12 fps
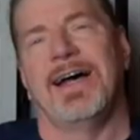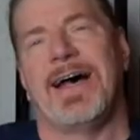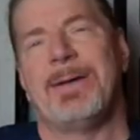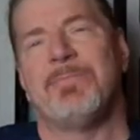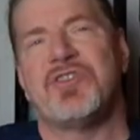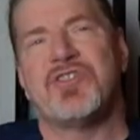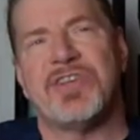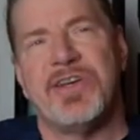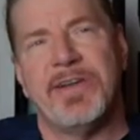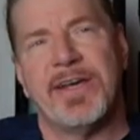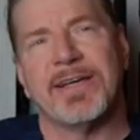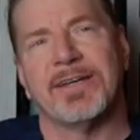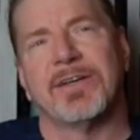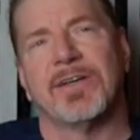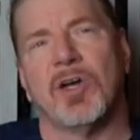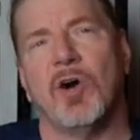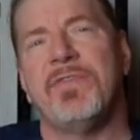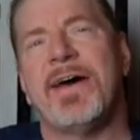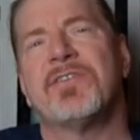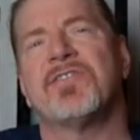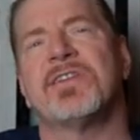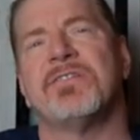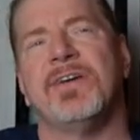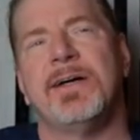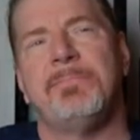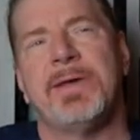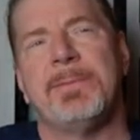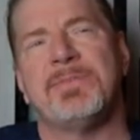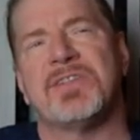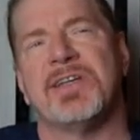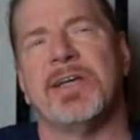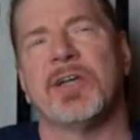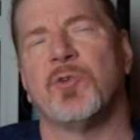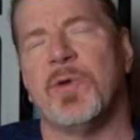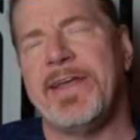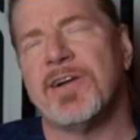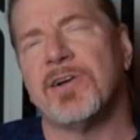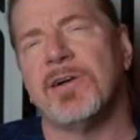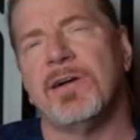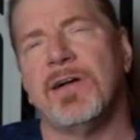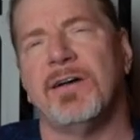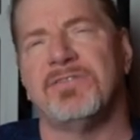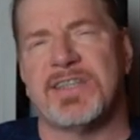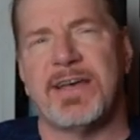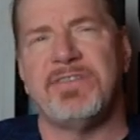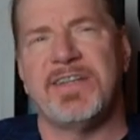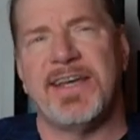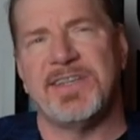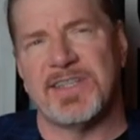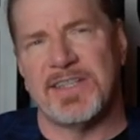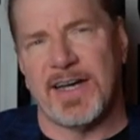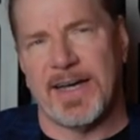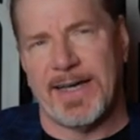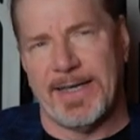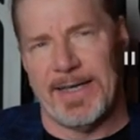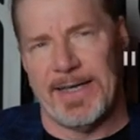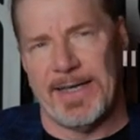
I'm Richard Huenink, co-founder of the Fun Pimps and creator of Seven Days to Die.